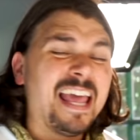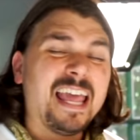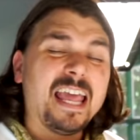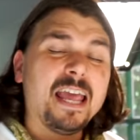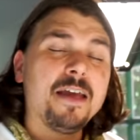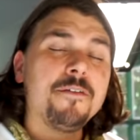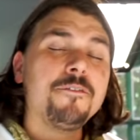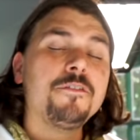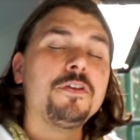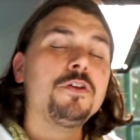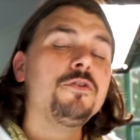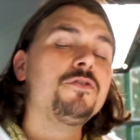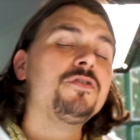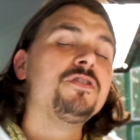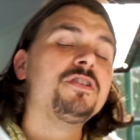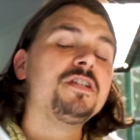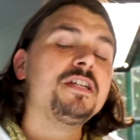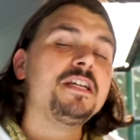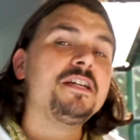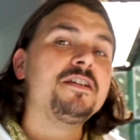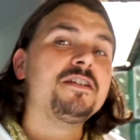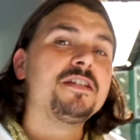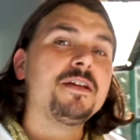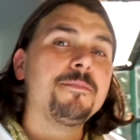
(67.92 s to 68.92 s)
If you
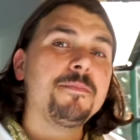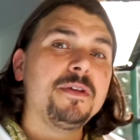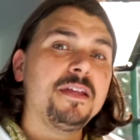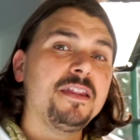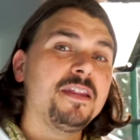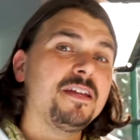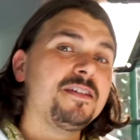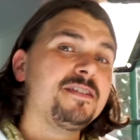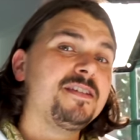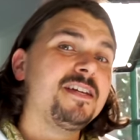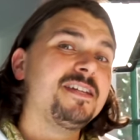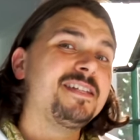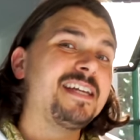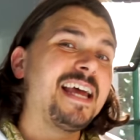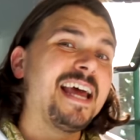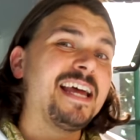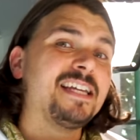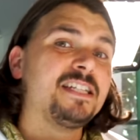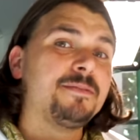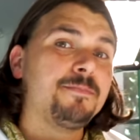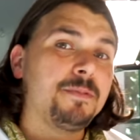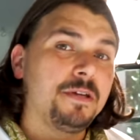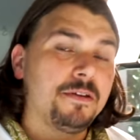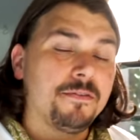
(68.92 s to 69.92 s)
see something that says
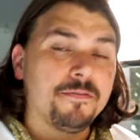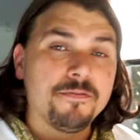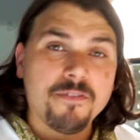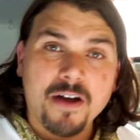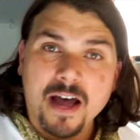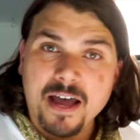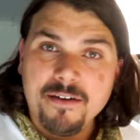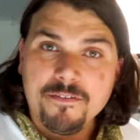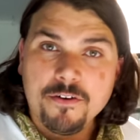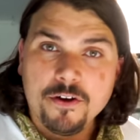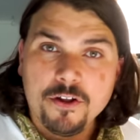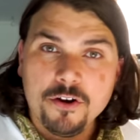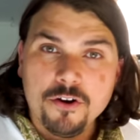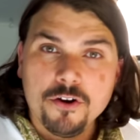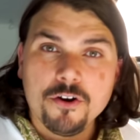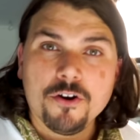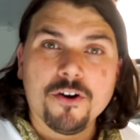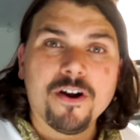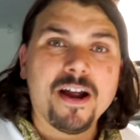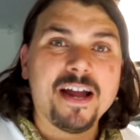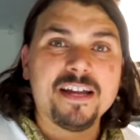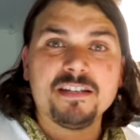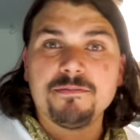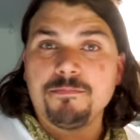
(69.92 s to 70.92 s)
SP500
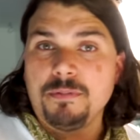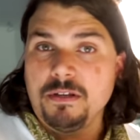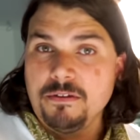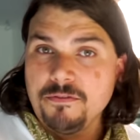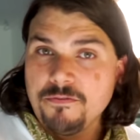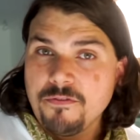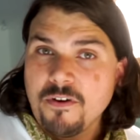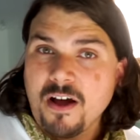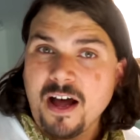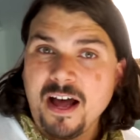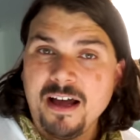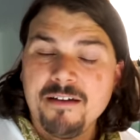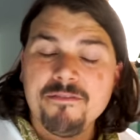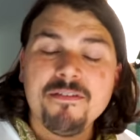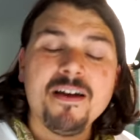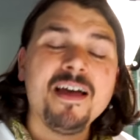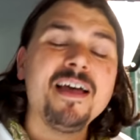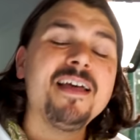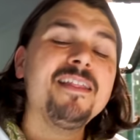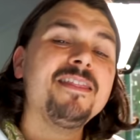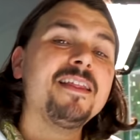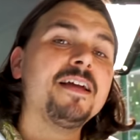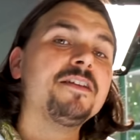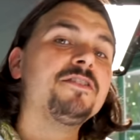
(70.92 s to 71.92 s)
or SP5,
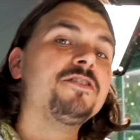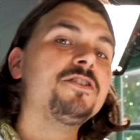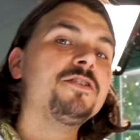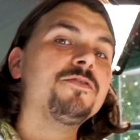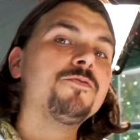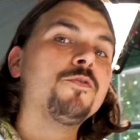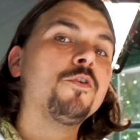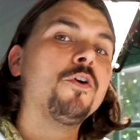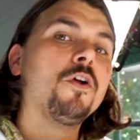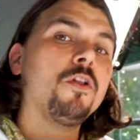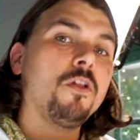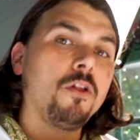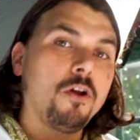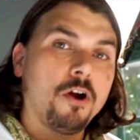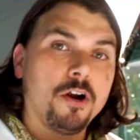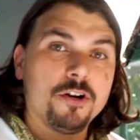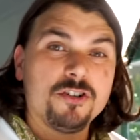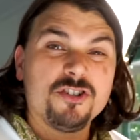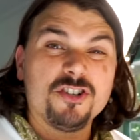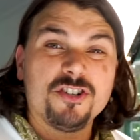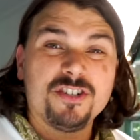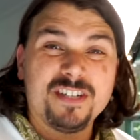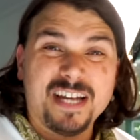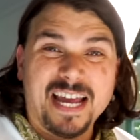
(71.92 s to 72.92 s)
that's just for a
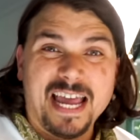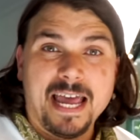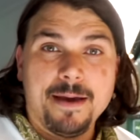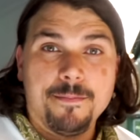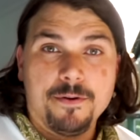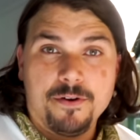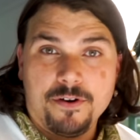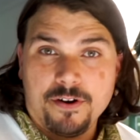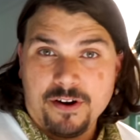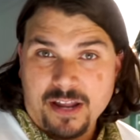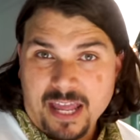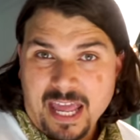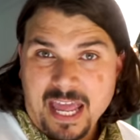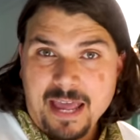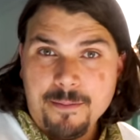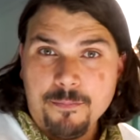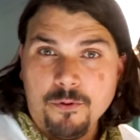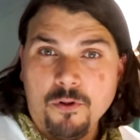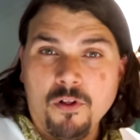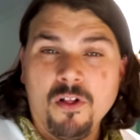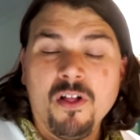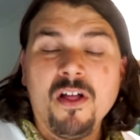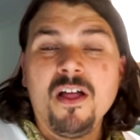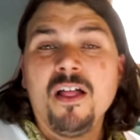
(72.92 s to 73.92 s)
larger diameter
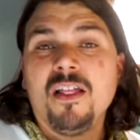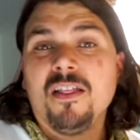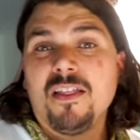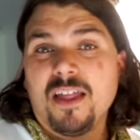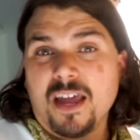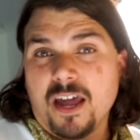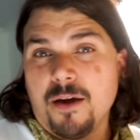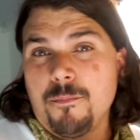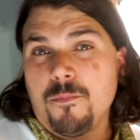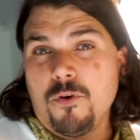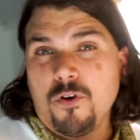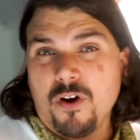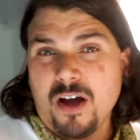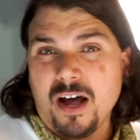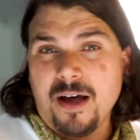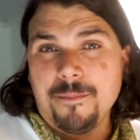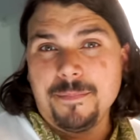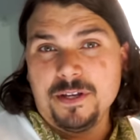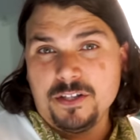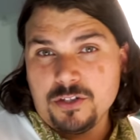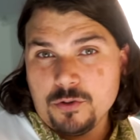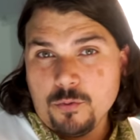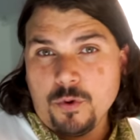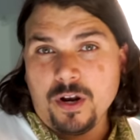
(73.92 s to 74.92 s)
cable like a
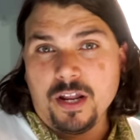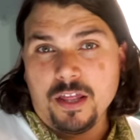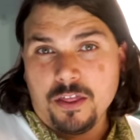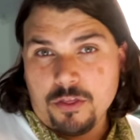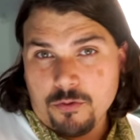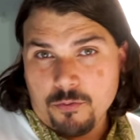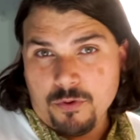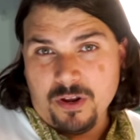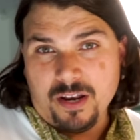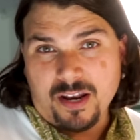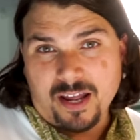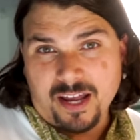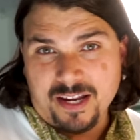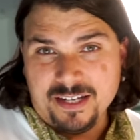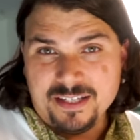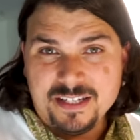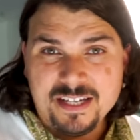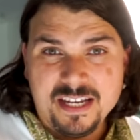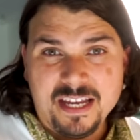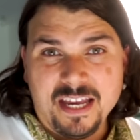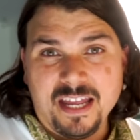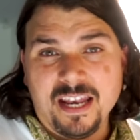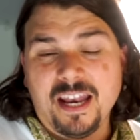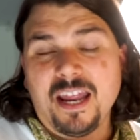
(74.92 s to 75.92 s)
Mogami
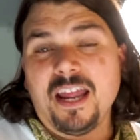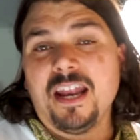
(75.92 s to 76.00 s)
2319.